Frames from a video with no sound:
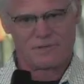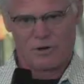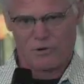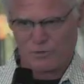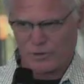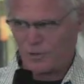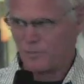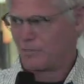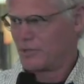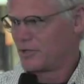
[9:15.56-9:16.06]

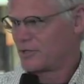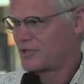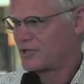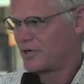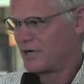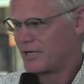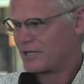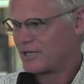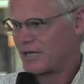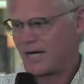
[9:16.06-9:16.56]
only Busch
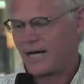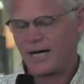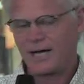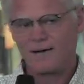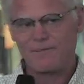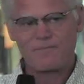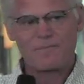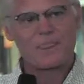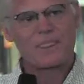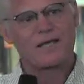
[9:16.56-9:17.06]
on
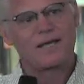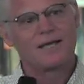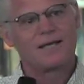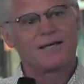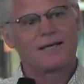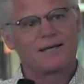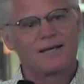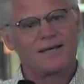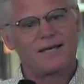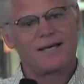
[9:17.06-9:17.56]
tap.
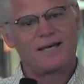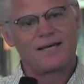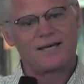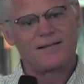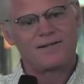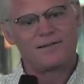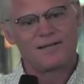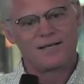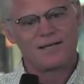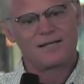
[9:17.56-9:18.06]

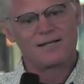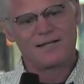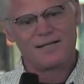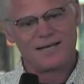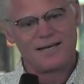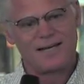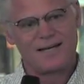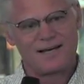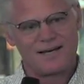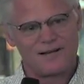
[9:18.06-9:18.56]
And then
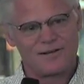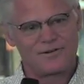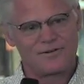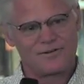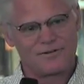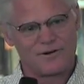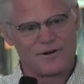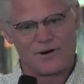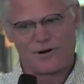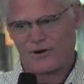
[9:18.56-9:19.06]
he had
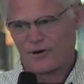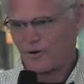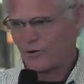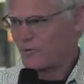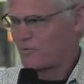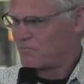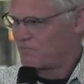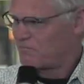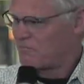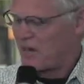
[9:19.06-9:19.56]

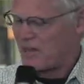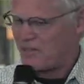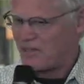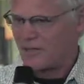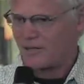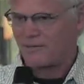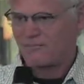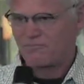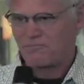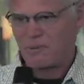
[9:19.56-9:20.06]
our, I
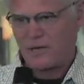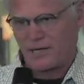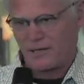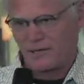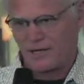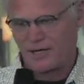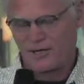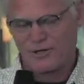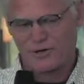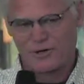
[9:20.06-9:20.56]
think,
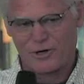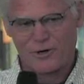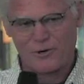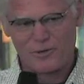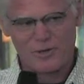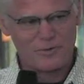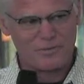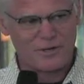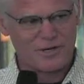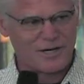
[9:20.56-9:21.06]
pale ale or our
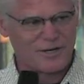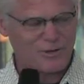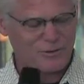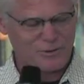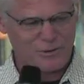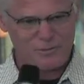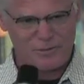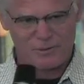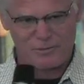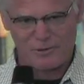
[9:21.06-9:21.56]
wheat beer. I don't
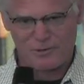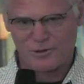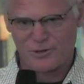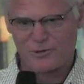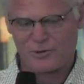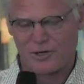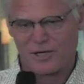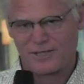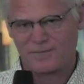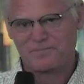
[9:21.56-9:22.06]
remember
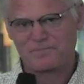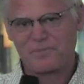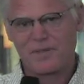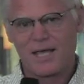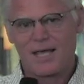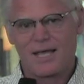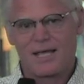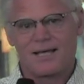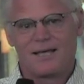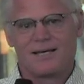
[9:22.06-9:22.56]
which one.
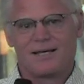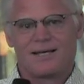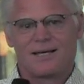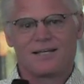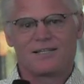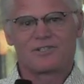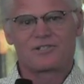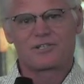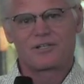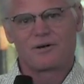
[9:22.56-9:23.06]

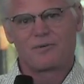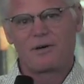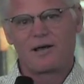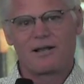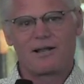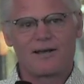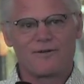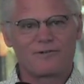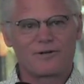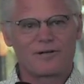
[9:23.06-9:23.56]
And so about
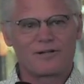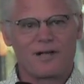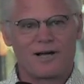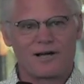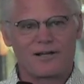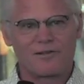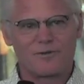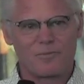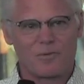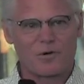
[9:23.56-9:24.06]
11
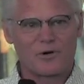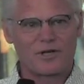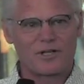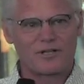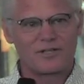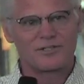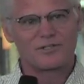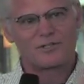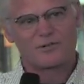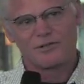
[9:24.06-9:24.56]
o'clock in the
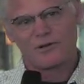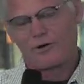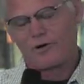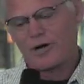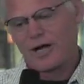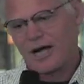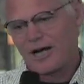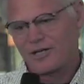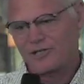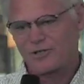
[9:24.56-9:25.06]
morning, these three
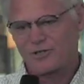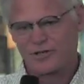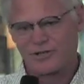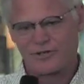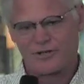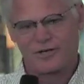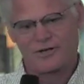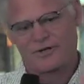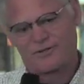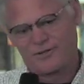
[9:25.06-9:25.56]
old guys are
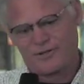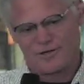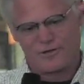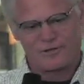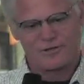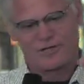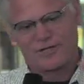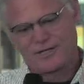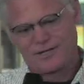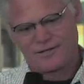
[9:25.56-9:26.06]
in there and they're
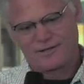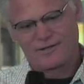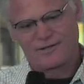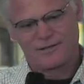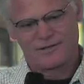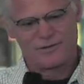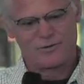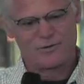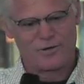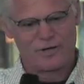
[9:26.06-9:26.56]
drinking
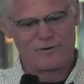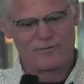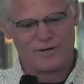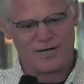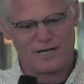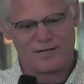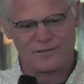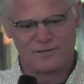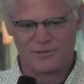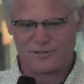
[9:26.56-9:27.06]
their 12
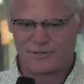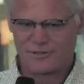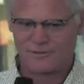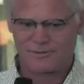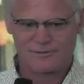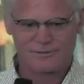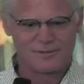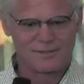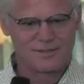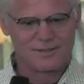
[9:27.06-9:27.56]
ounce